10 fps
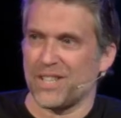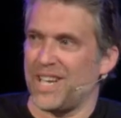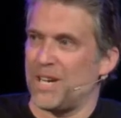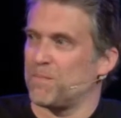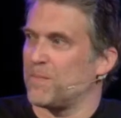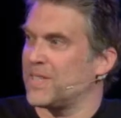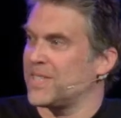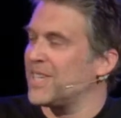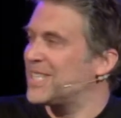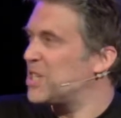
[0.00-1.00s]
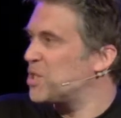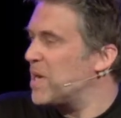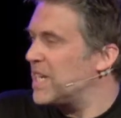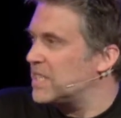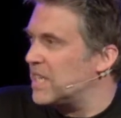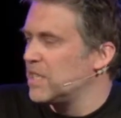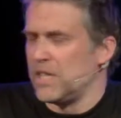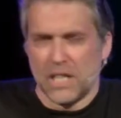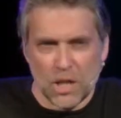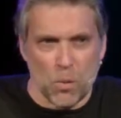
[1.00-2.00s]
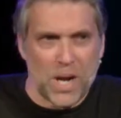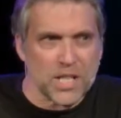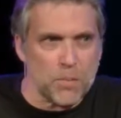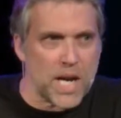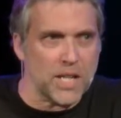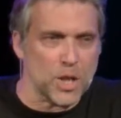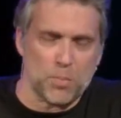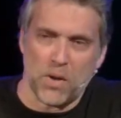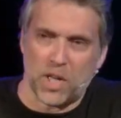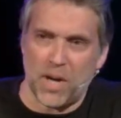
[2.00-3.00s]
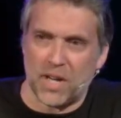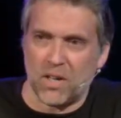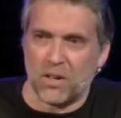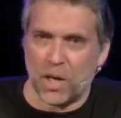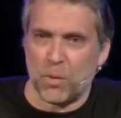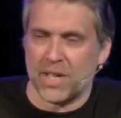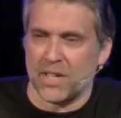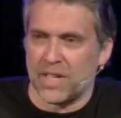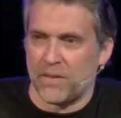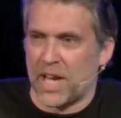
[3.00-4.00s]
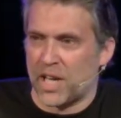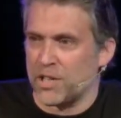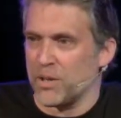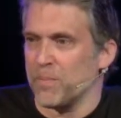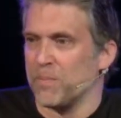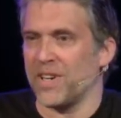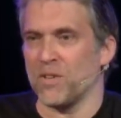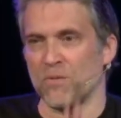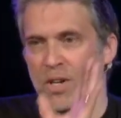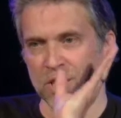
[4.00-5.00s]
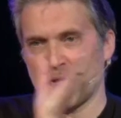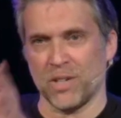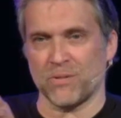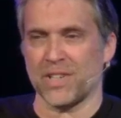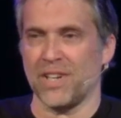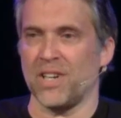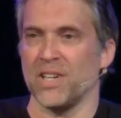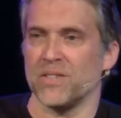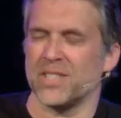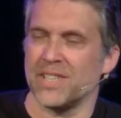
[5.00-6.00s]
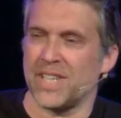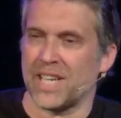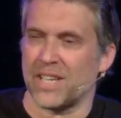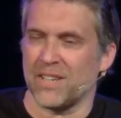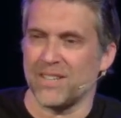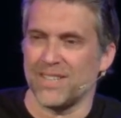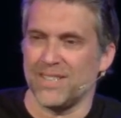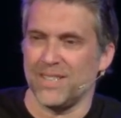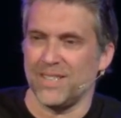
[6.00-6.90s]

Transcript: uh, Charlie turned to me and he said, Where's the man that spoke about God? I want to go and say thank you to him. And he rushed straight off to Clive and said, Thank you. said to me